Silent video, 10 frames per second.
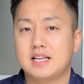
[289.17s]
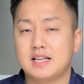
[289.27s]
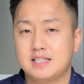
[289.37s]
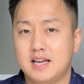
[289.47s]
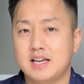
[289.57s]

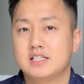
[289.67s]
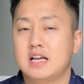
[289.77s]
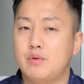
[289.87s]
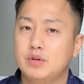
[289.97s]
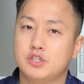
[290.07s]
that test,
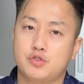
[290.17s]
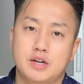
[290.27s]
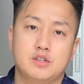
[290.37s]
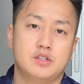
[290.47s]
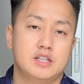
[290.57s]
I went
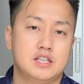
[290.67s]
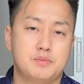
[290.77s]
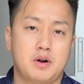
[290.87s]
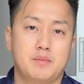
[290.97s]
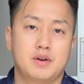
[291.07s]
straight to the
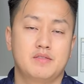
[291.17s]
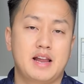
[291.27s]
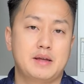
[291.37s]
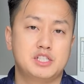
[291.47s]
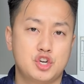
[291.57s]
Department of
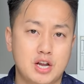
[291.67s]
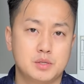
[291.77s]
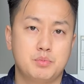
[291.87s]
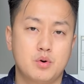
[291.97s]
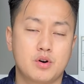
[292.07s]
Land
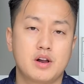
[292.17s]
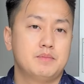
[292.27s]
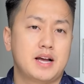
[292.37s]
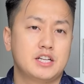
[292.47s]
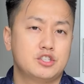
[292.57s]
Transport.
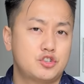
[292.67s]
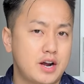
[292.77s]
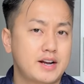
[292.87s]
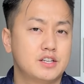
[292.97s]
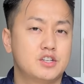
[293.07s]
I
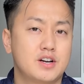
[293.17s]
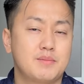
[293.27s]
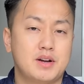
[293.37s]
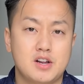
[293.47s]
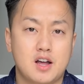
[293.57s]
tried to turn in
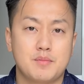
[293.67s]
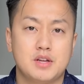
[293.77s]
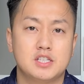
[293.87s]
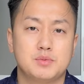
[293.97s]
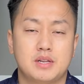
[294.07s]
my
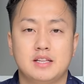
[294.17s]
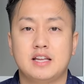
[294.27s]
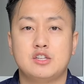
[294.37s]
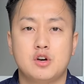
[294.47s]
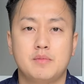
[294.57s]
documents, but then
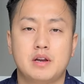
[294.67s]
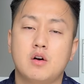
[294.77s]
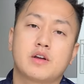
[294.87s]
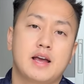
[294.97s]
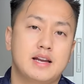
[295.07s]
they told me,
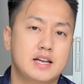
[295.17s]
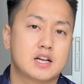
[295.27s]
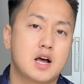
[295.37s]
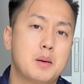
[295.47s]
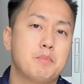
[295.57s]
okay, I need to
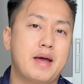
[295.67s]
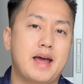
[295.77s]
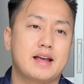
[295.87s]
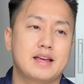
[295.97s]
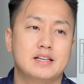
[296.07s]
come
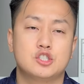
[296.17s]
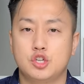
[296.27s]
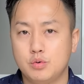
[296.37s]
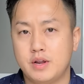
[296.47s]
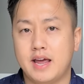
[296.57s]
back in
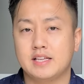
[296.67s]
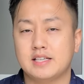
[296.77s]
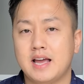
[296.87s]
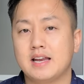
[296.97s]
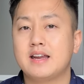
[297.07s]
two days
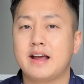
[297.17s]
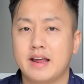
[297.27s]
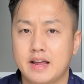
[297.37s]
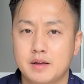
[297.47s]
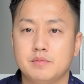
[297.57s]
at 9
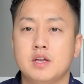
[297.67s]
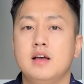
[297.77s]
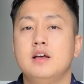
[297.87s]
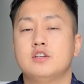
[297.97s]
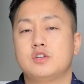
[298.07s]
a.m.
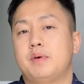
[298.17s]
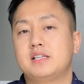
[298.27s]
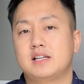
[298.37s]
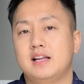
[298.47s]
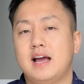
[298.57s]
So
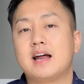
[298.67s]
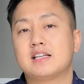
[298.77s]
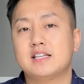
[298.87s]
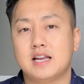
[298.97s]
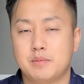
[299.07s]
basically I had to
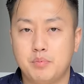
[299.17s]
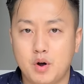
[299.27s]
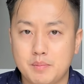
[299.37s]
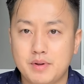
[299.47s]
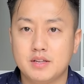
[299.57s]
set an
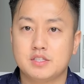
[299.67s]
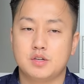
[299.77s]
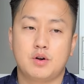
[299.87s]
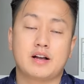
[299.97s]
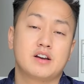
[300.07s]
appointment,
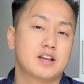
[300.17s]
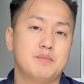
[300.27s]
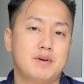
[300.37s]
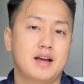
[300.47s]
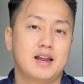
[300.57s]
so I couldn't get
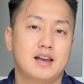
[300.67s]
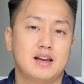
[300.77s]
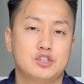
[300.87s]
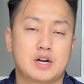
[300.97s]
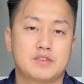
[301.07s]
my
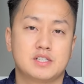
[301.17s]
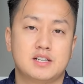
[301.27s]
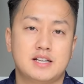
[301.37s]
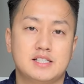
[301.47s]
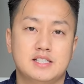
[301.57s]
driver's
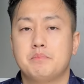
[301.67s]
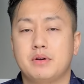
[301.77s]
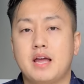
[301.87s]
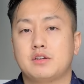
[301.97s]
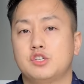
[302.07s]
license. But
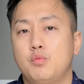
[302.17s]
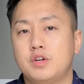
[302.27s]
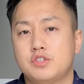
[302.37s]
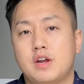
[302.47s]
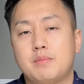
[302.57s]
yeah, so
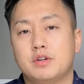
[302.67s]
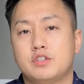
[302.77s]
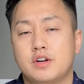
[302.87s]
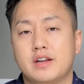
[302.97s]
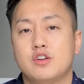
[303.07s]
once you're able to
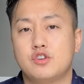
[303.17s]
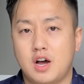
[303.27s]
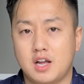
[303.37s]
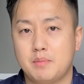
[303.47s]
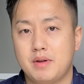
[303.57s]
turn in your
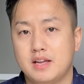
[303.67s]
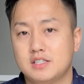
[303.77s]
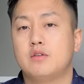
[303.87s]
documents,